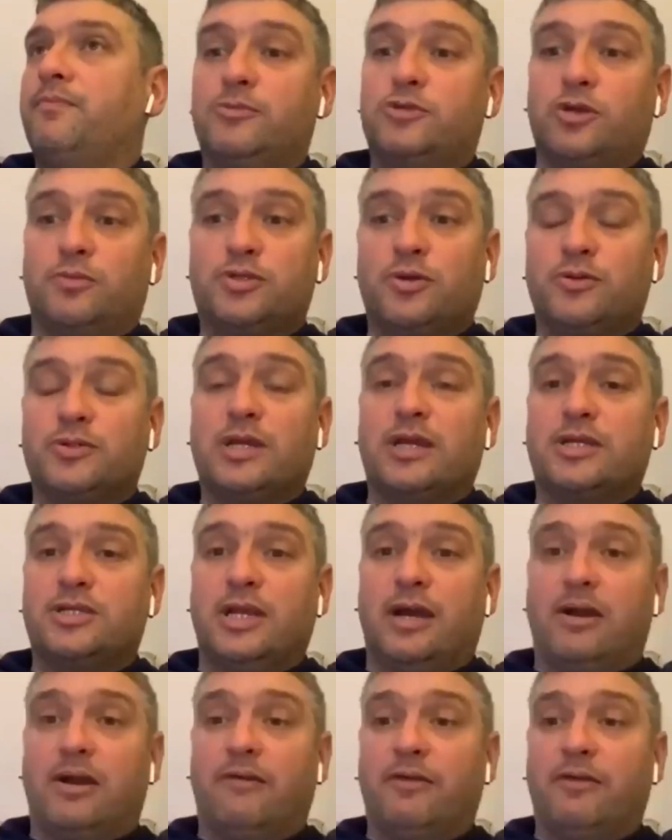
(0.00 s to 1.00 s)
So I was actually out
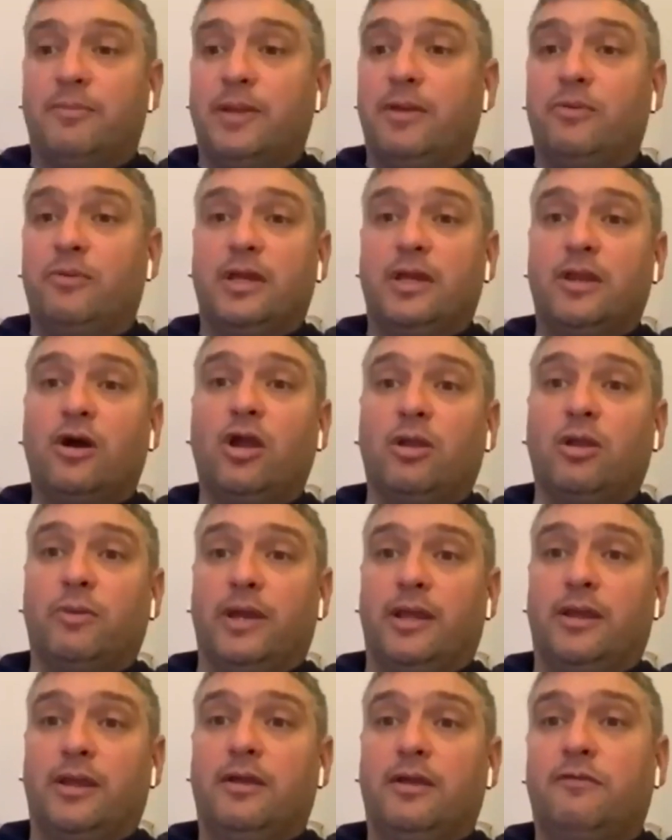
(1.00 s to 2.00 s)
having a beer with Ian Holloway.
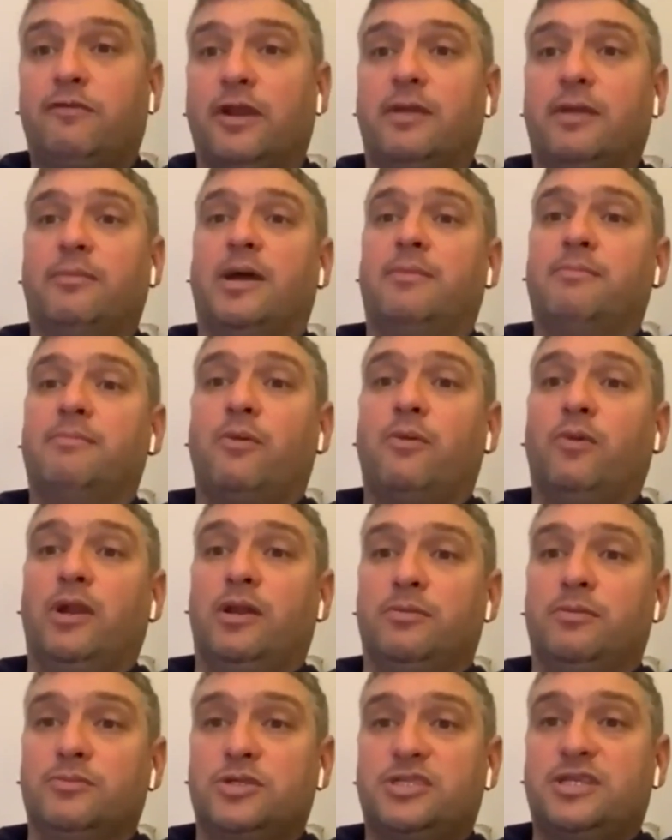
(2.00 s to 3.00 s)
A friend of mine, Matt
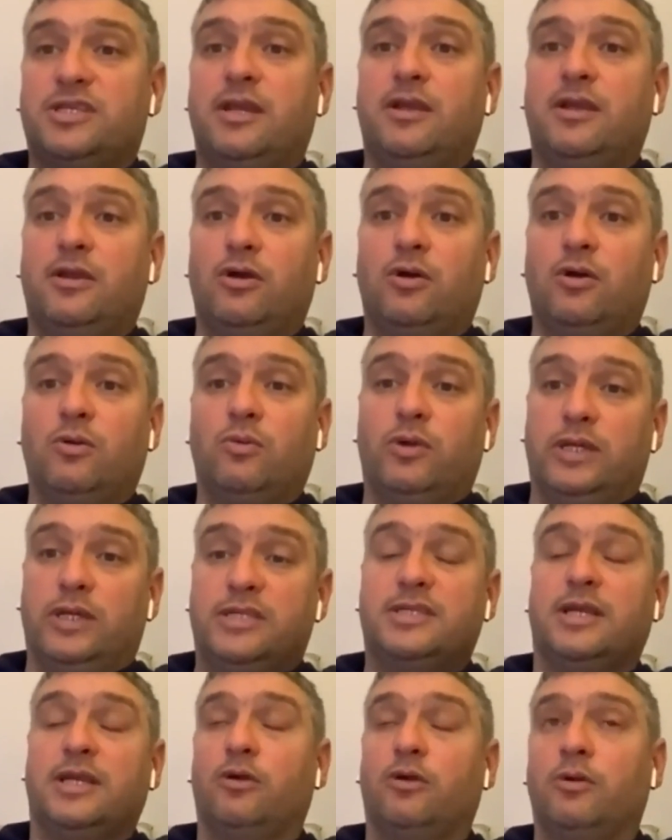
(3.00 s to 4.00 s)
Williams, CEO
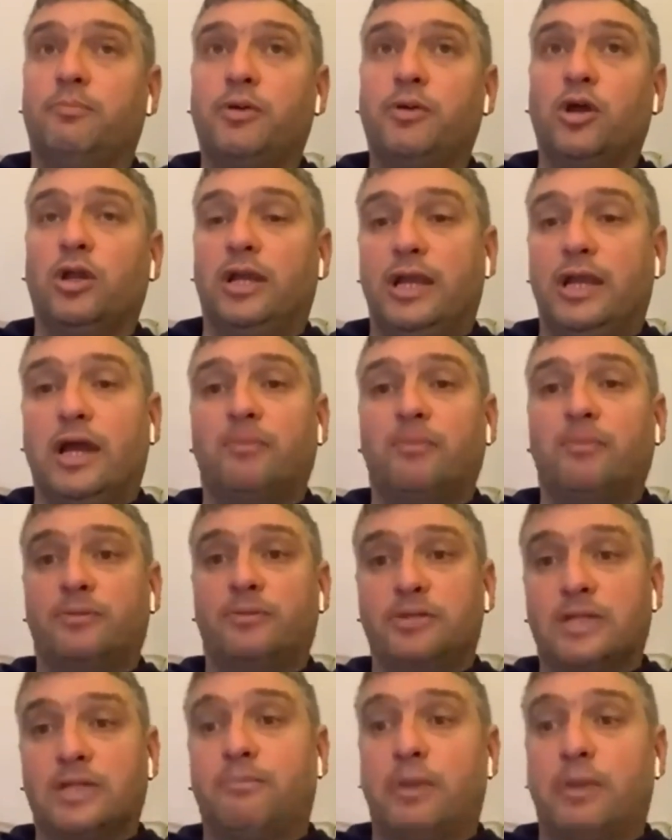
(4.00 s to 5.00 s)
at Burnley now, but he
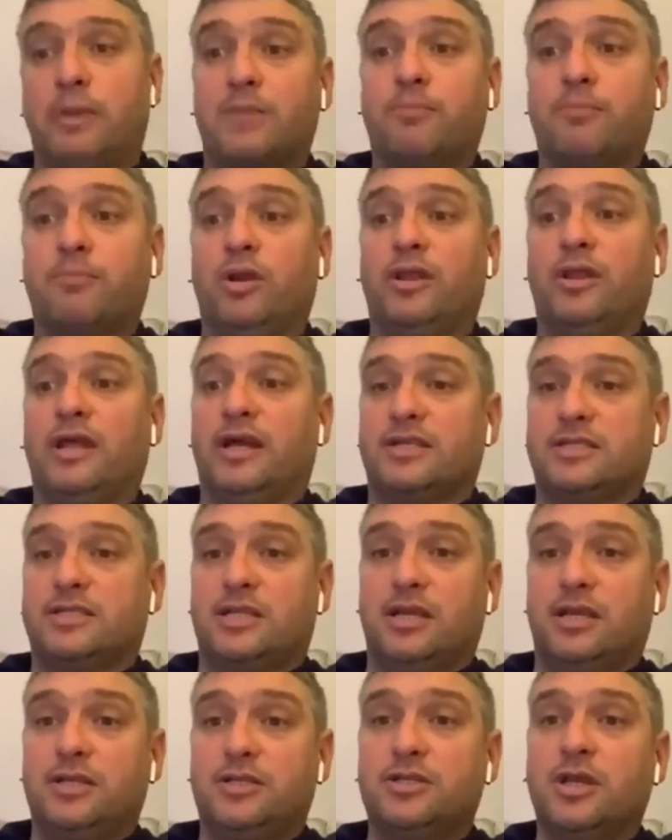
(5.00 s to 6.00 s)
was at Blackpool at that
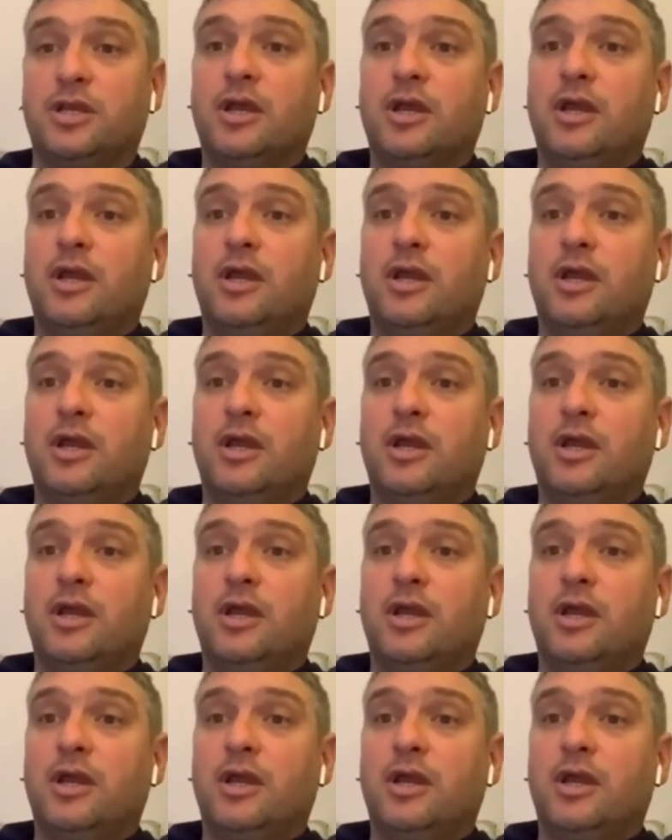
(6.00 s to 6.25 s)
stage.